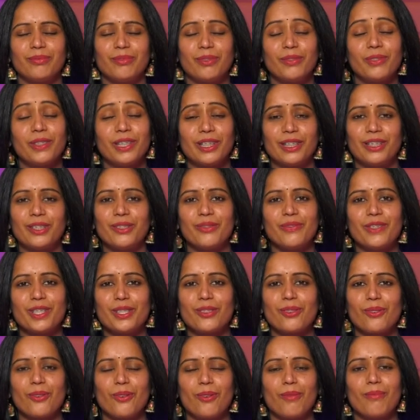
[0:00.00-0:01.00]

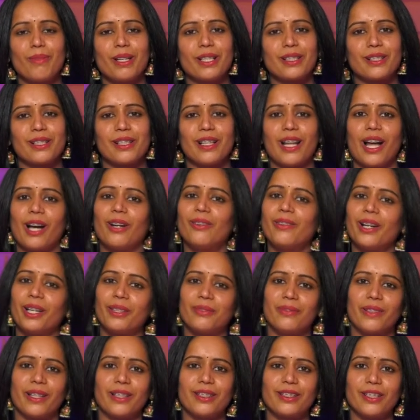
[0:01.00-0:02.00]
with so much love
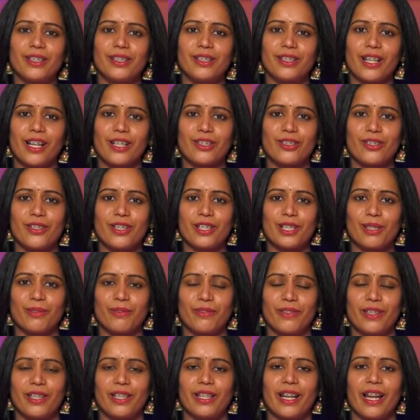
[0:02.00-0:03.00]
I went and touched his
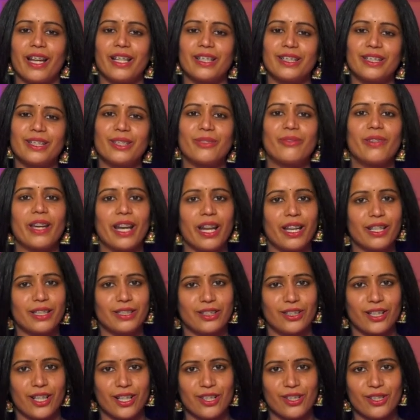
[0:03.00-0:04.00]
feet. And when I
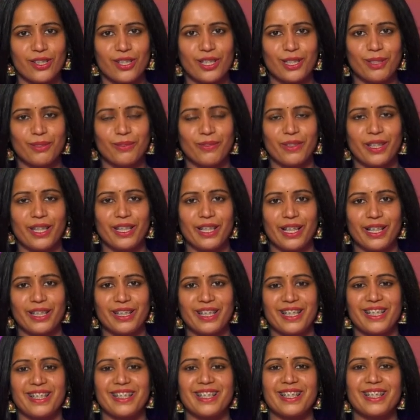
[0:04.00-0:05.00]
touched his feet,
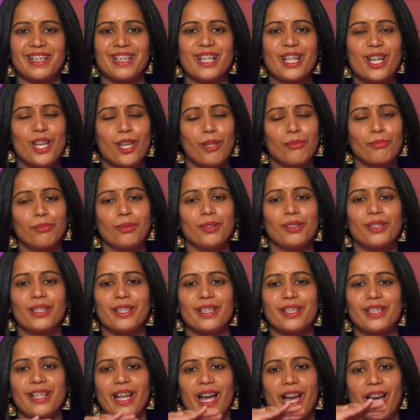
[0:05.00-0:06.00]
and he just put
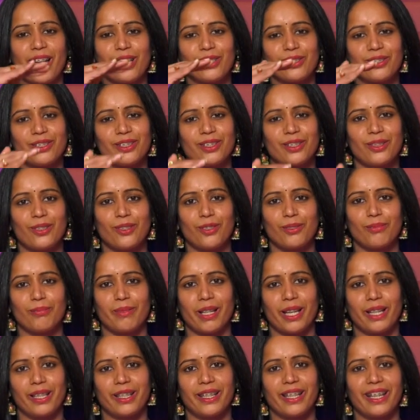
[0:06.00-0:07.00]
his hand on
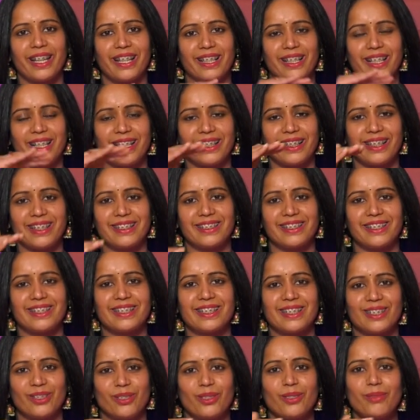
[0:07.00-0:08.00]
my head and then
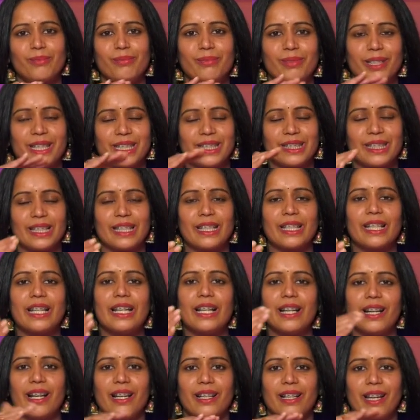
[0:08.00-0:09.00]
just, you know, blessing,
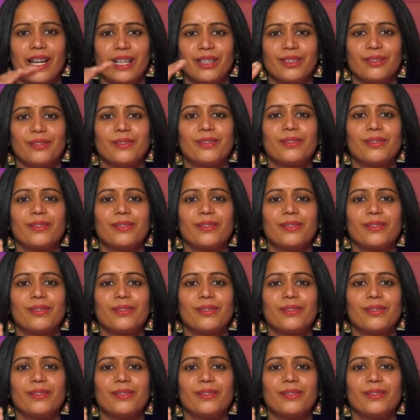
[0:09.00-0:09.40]
a kind